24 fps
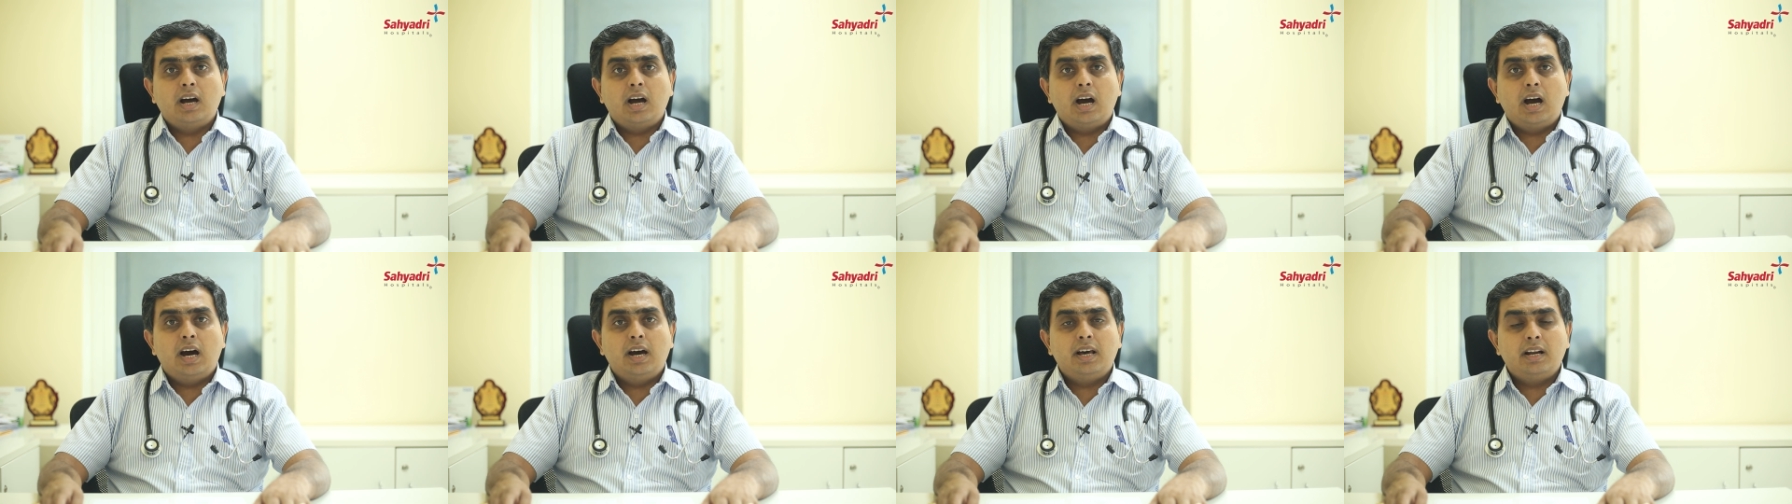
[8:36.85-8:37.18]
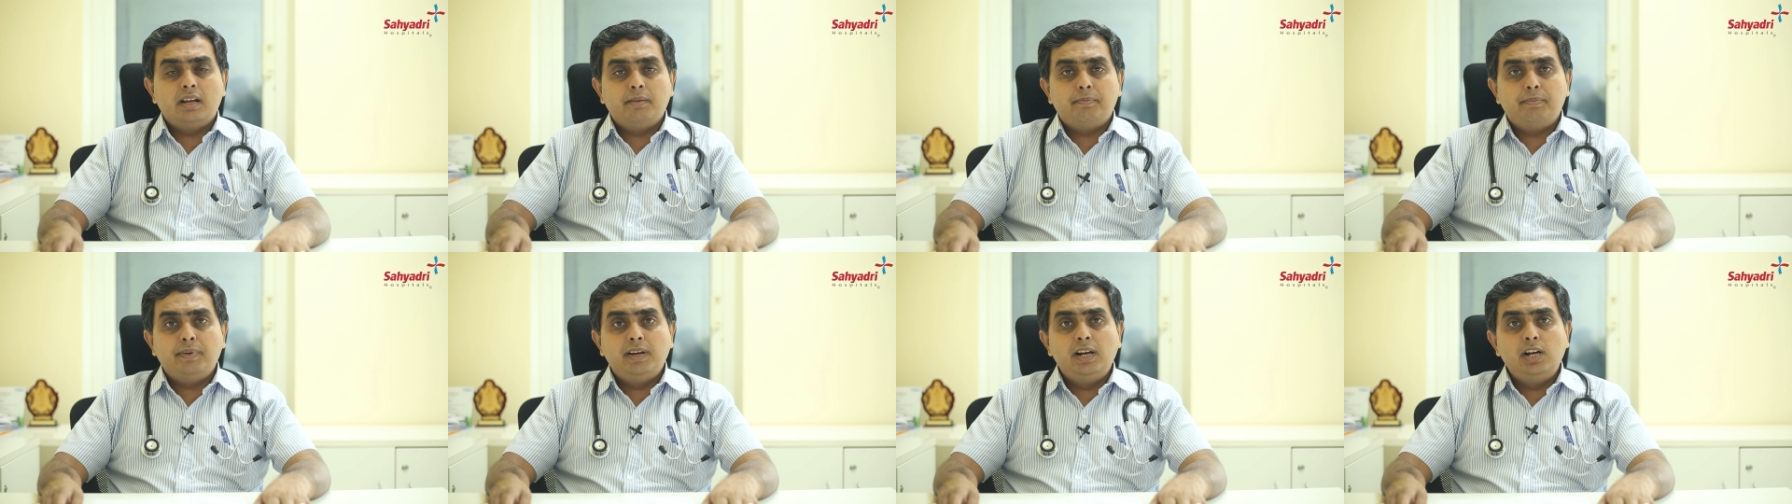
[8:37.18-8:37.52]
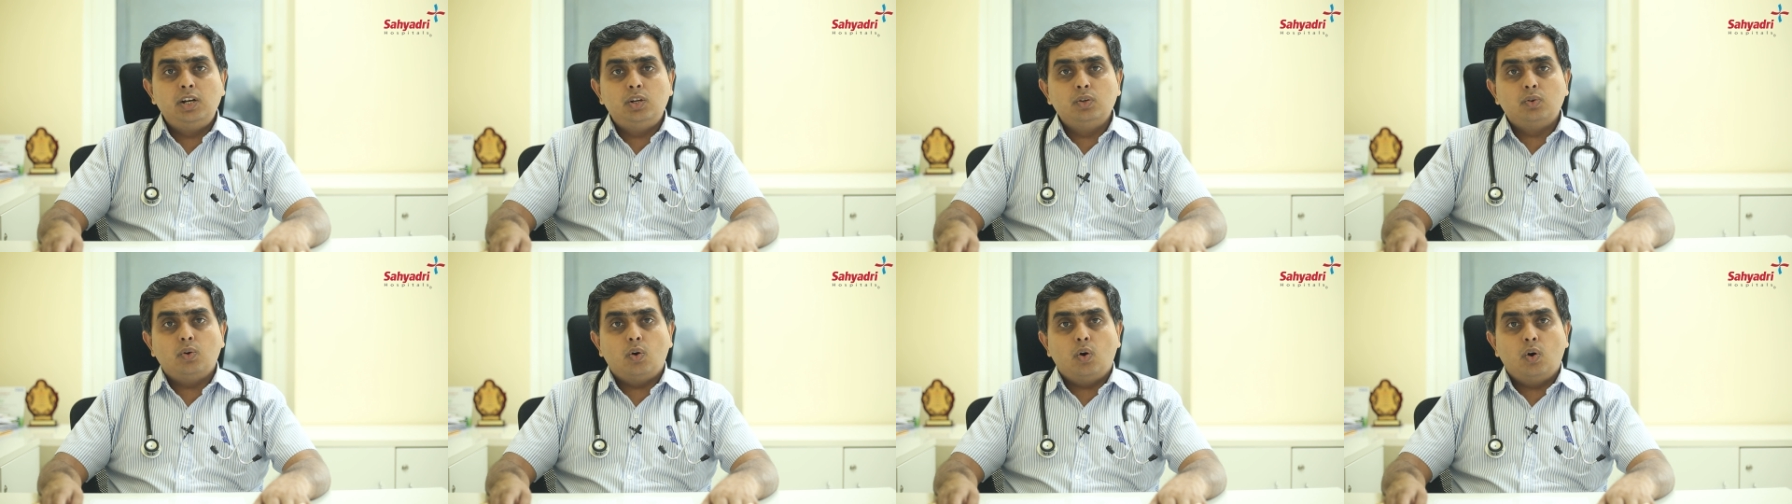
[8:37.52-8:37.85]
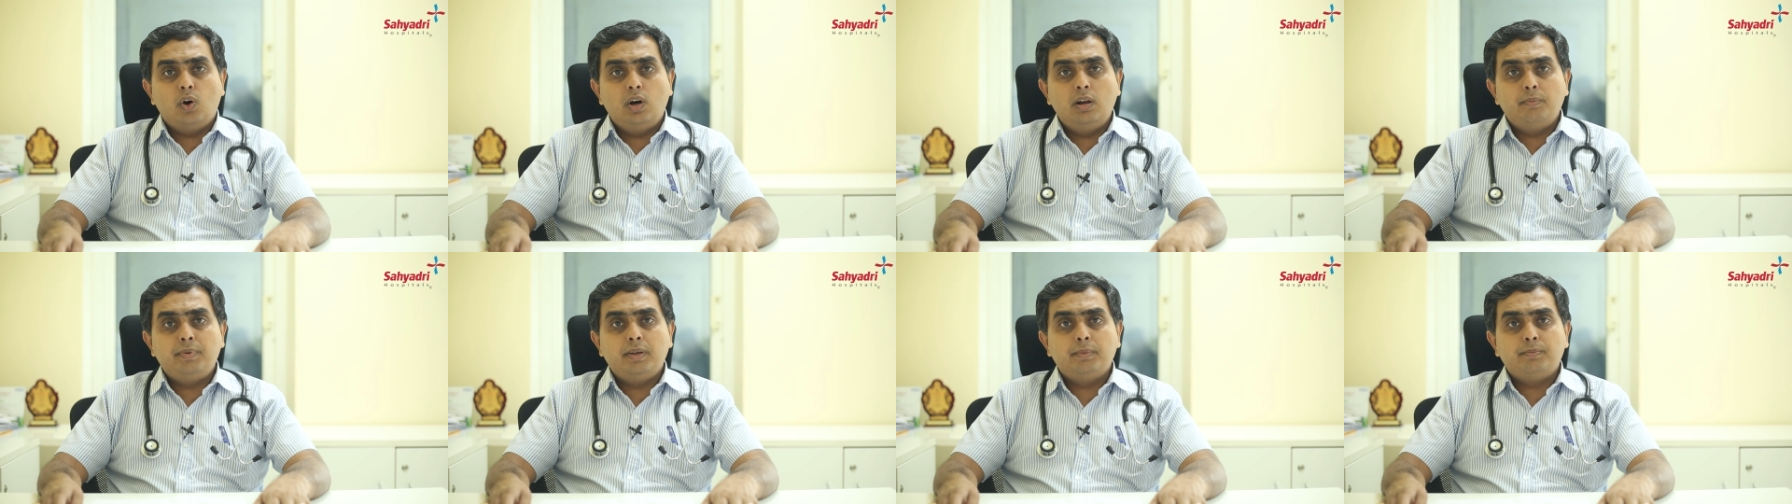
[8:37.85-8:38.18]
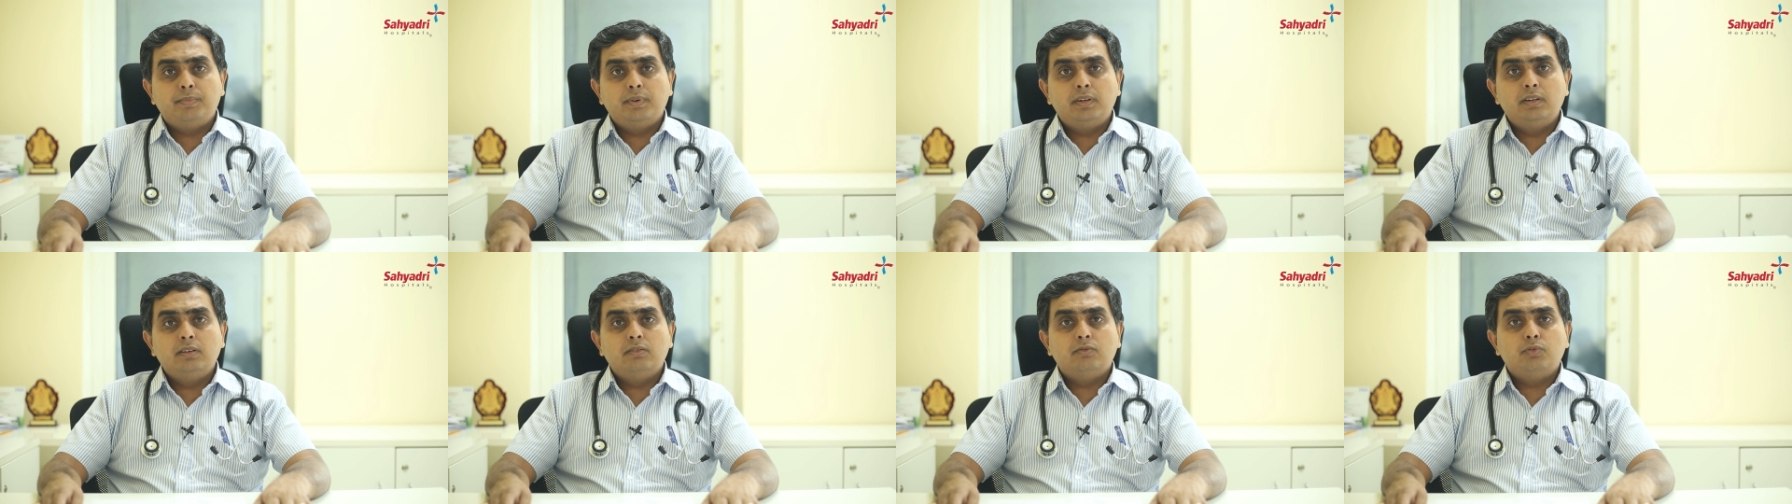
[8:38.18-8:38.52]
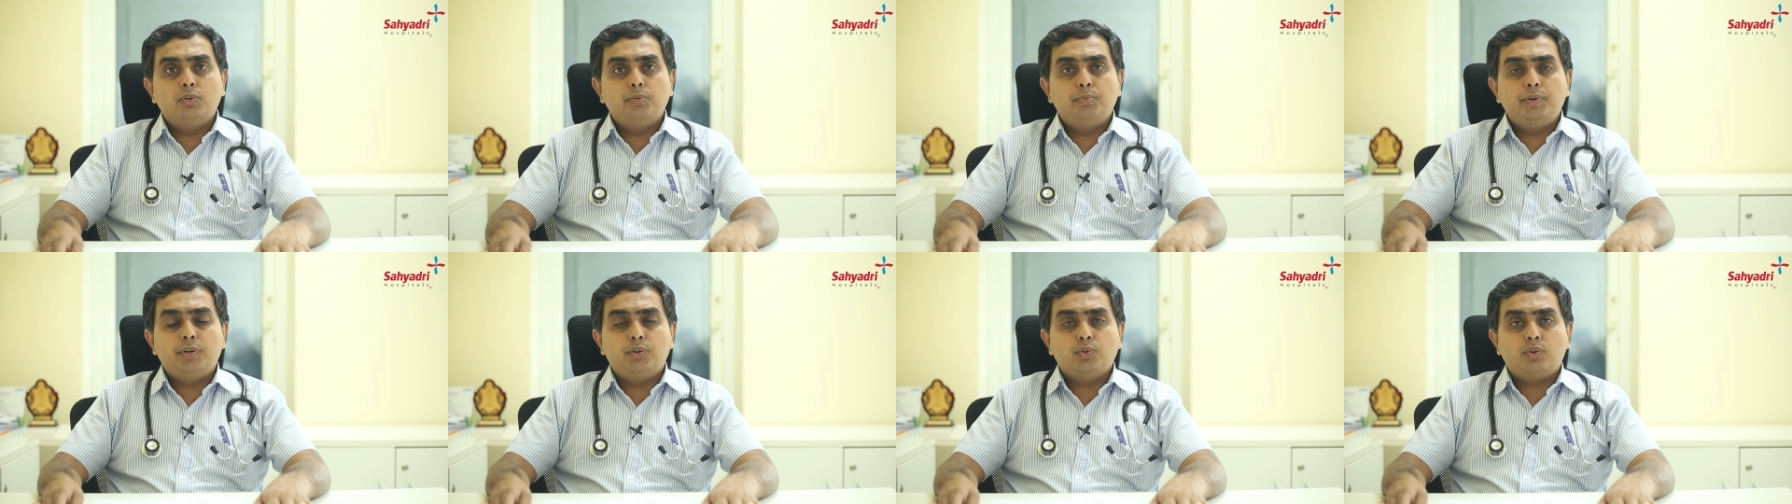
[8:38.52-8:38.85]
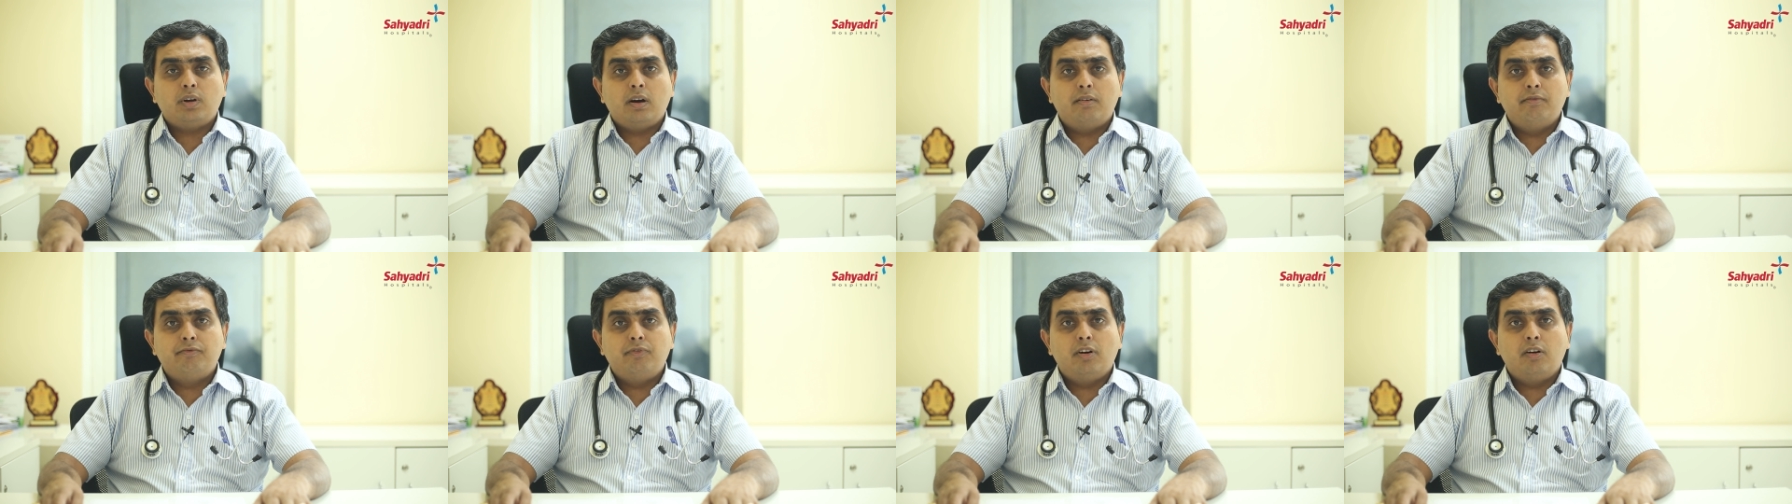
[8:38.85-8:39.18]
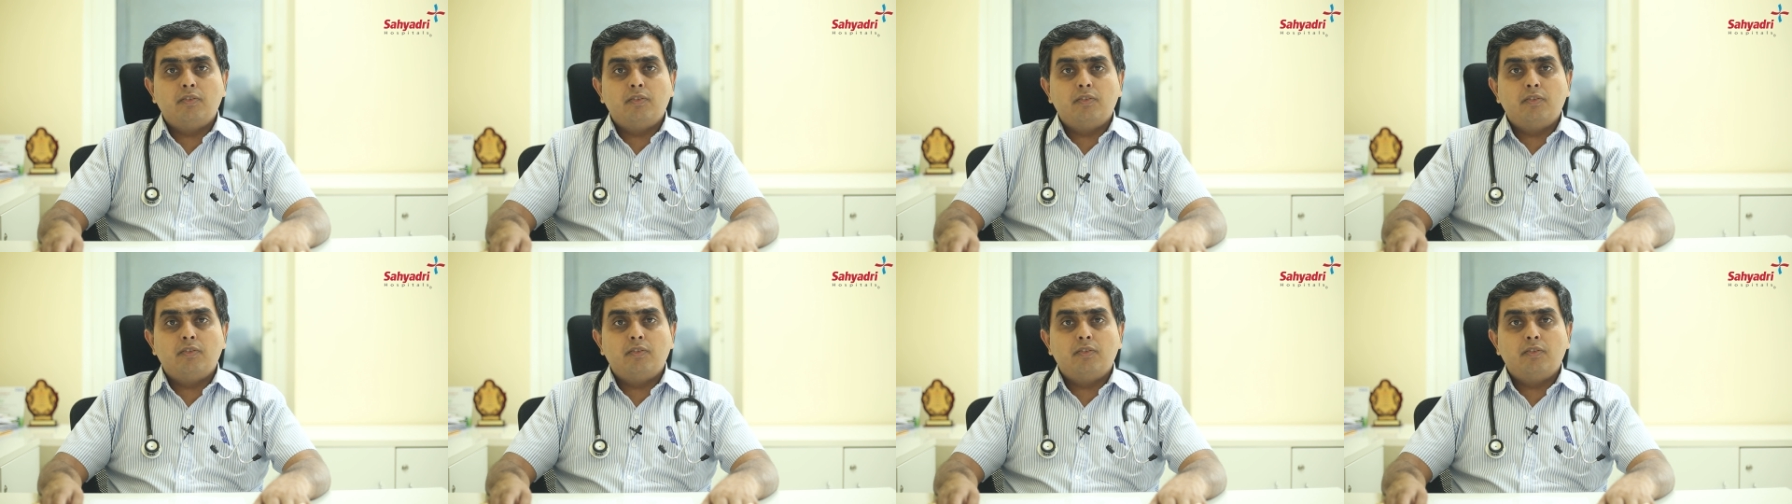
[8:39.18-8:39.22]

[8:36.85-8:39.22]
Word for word: Our appeal to all people would be to come